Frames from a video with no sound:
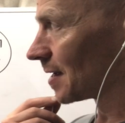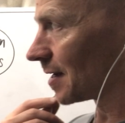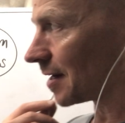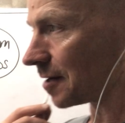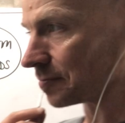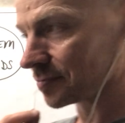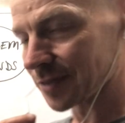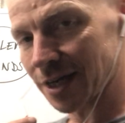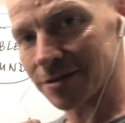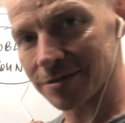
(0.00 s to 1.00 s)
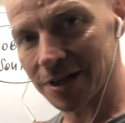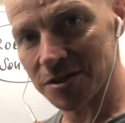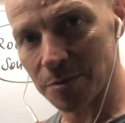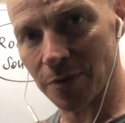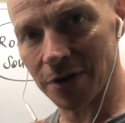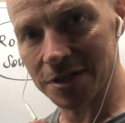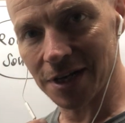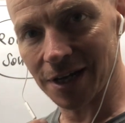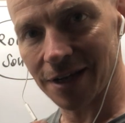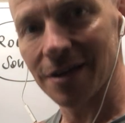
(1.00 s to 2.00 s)
Now,
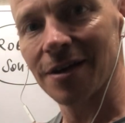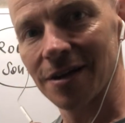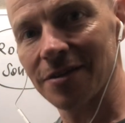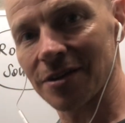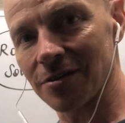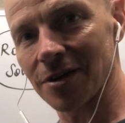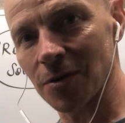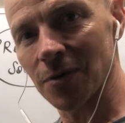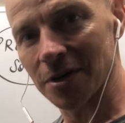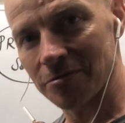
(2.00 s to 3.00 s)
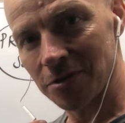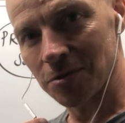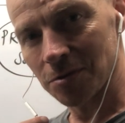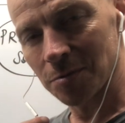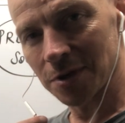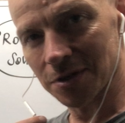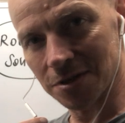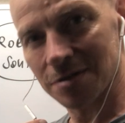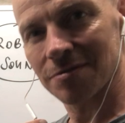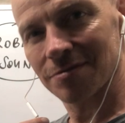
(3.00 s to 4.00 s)
unsurprisingly, there are quite a few
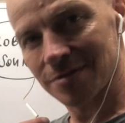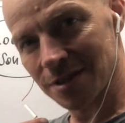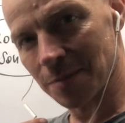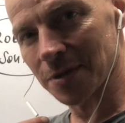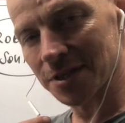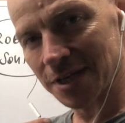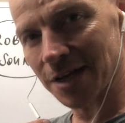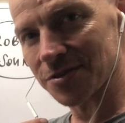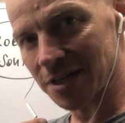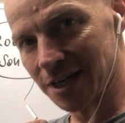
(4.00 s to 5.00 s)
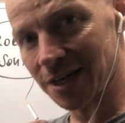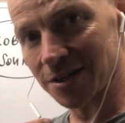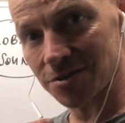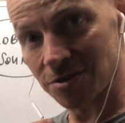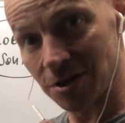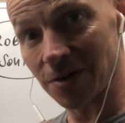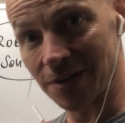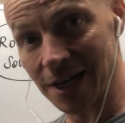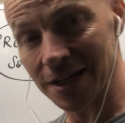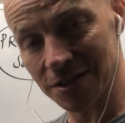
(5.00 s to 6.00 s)
because some of the sounds in English you don't
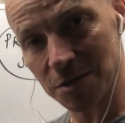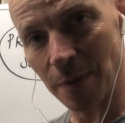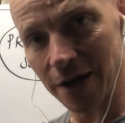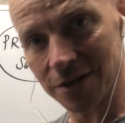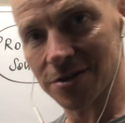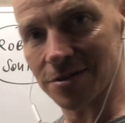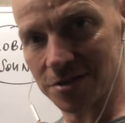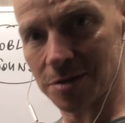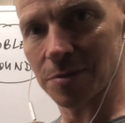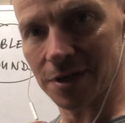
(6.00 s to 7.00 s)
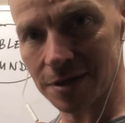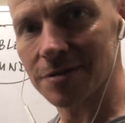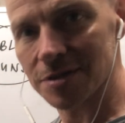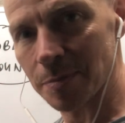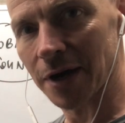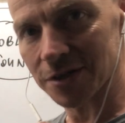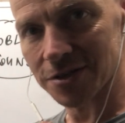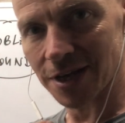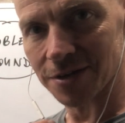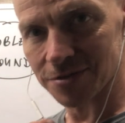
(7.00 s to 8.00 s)
get in Spanish, and similarly, Spanish
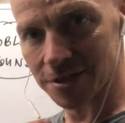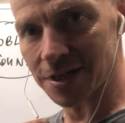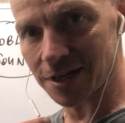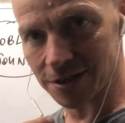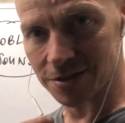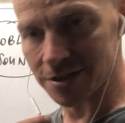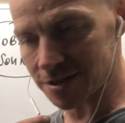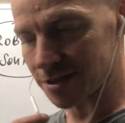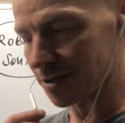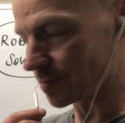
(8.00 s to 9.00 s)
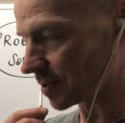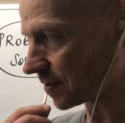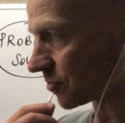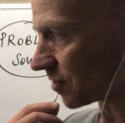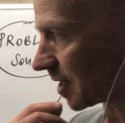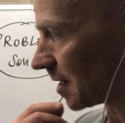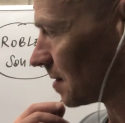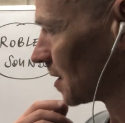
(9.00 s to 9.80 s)
sounds in English, it's a bit of a tricky